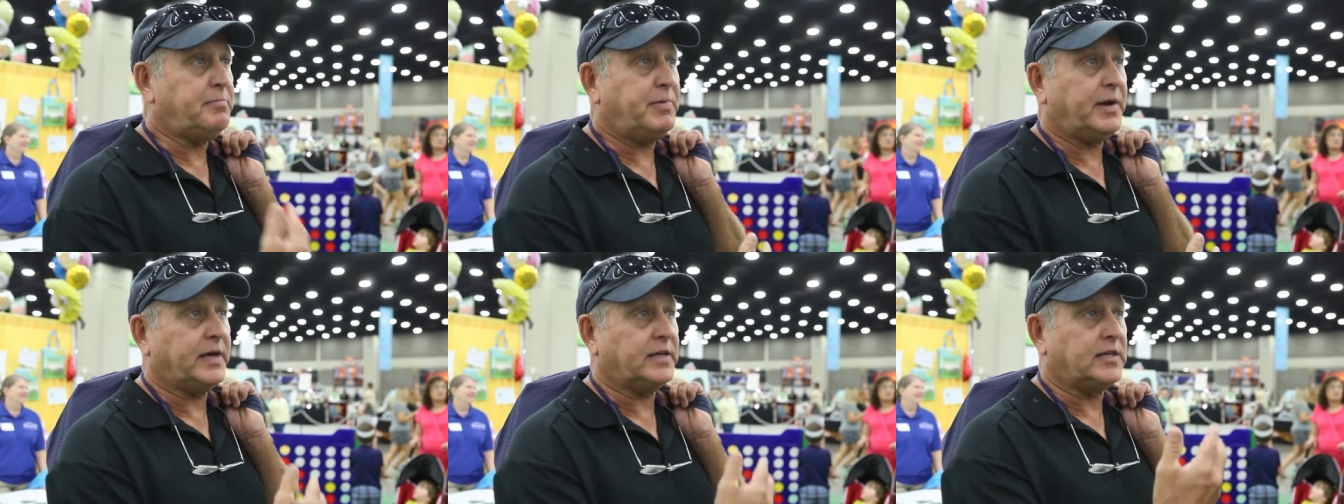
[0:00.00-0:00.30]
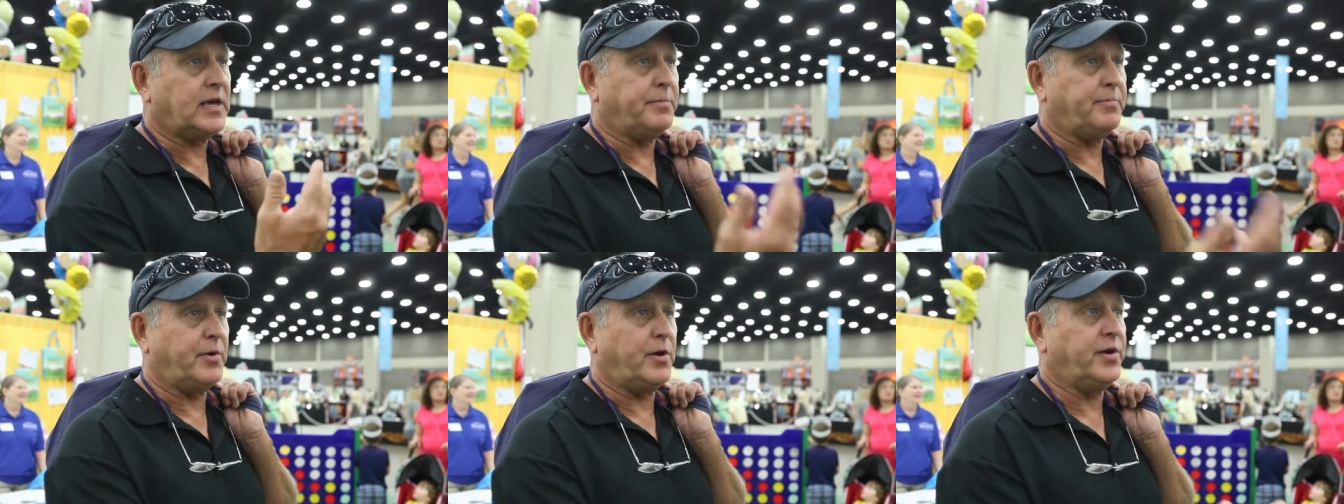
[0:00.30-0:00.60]
picked
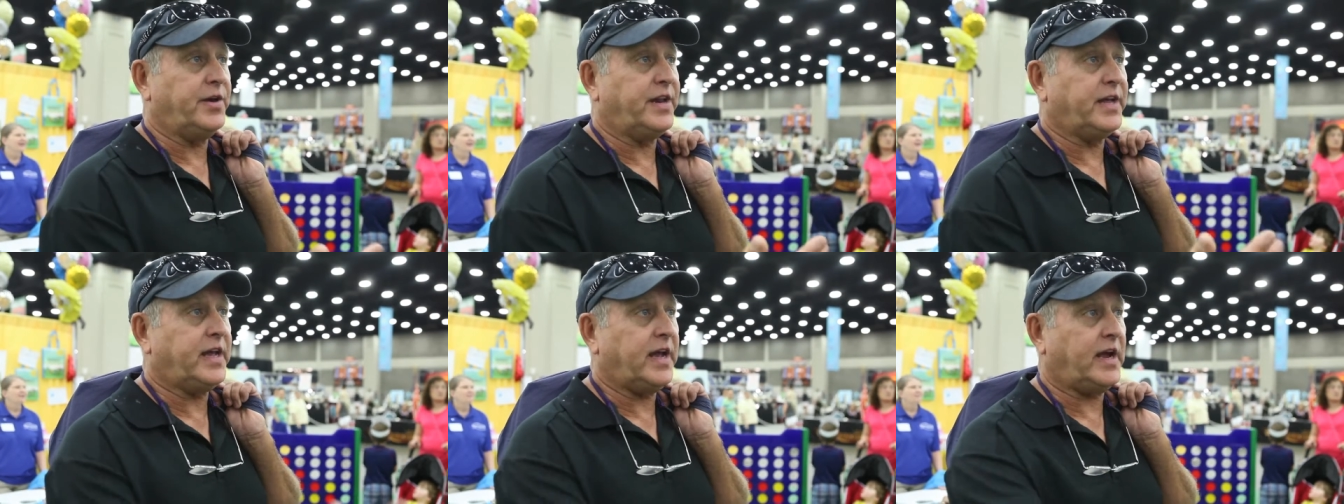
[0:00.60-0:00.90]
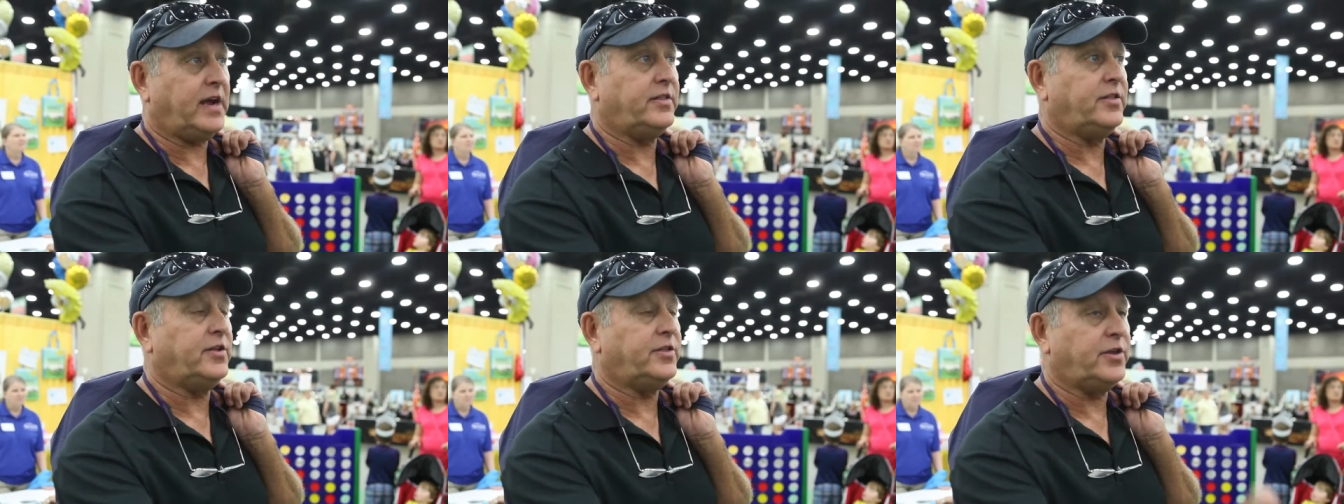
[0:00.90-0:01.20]
up on the
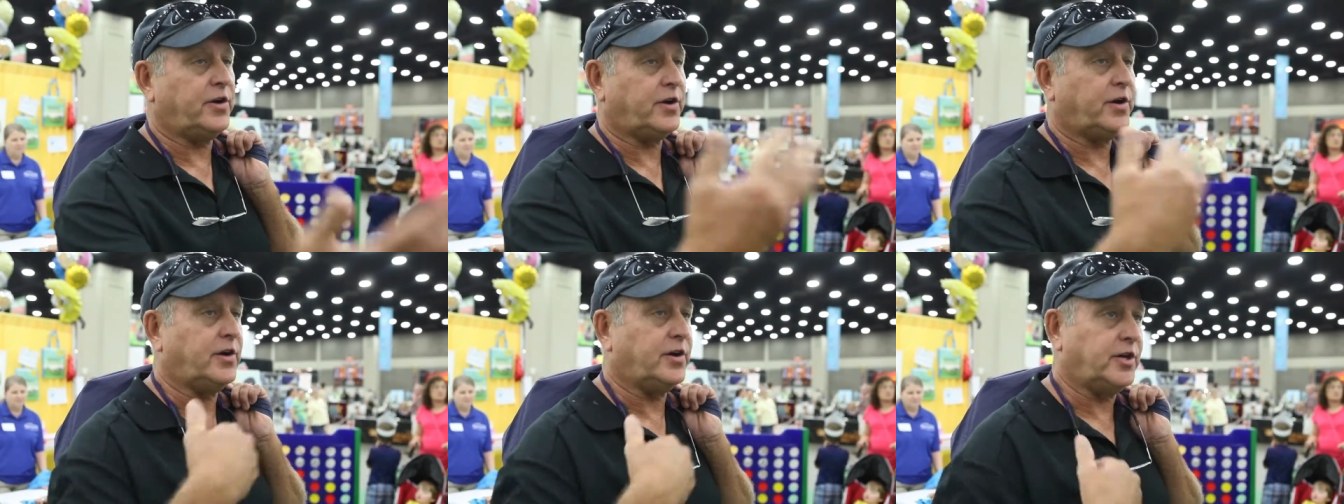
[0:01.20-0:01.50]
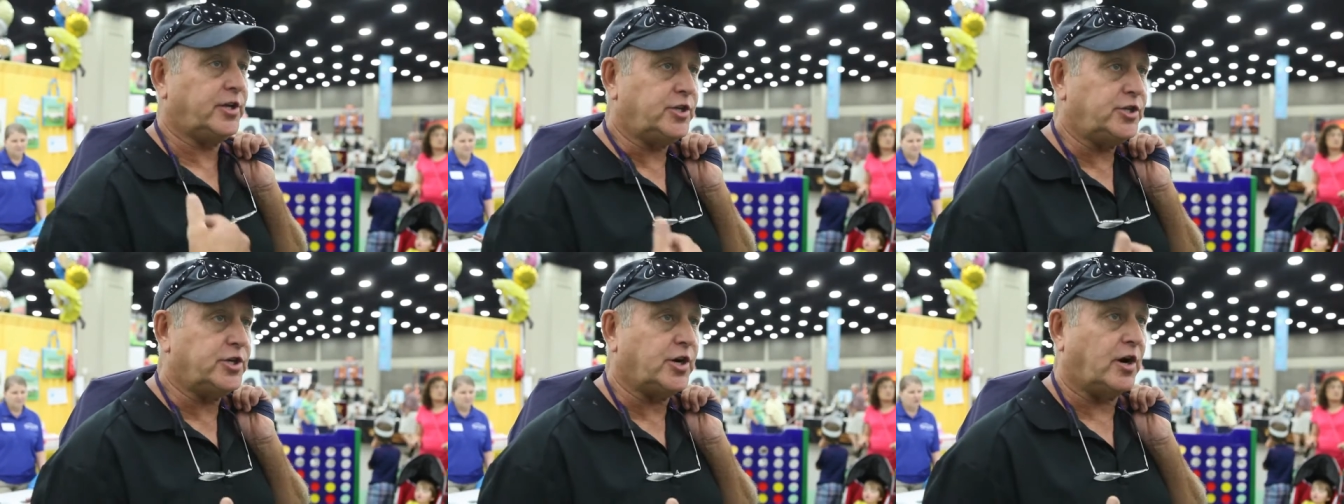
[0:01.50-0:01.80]
care that they're going
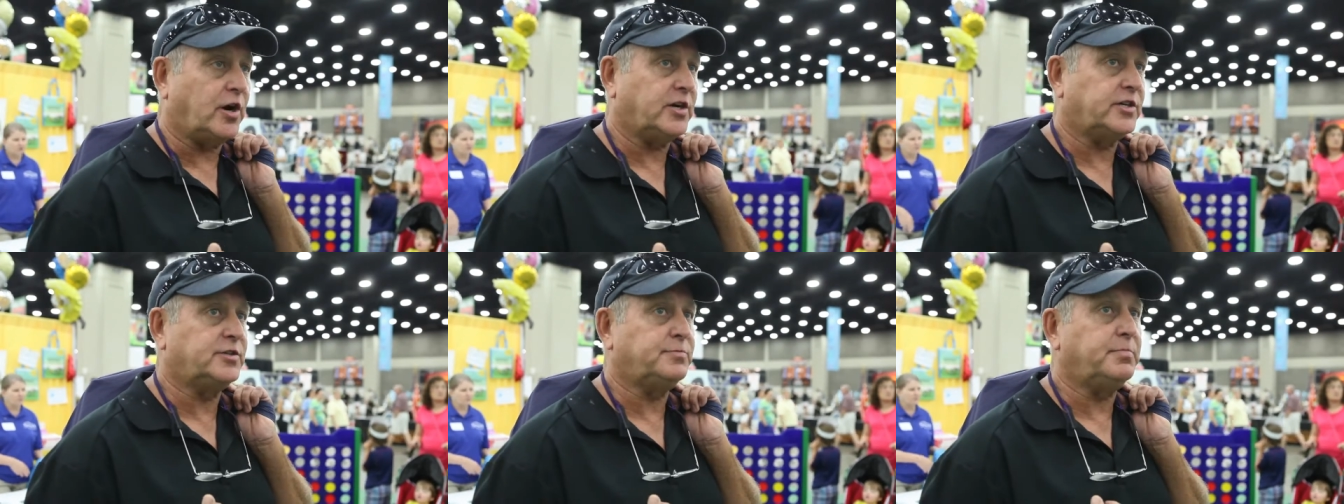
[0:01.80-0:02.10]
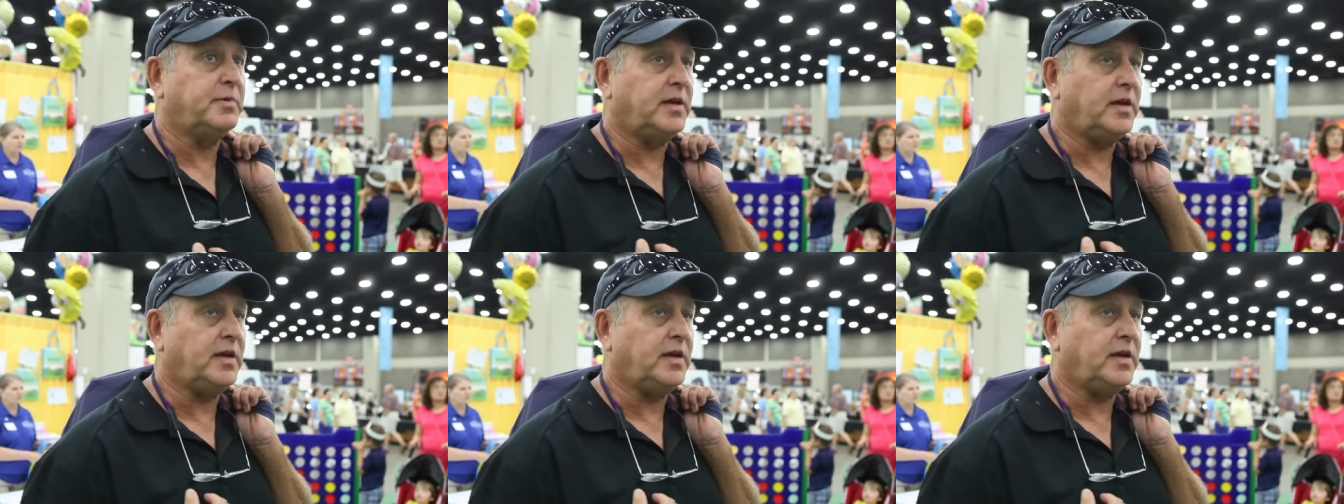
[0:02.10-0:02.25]
to charge me,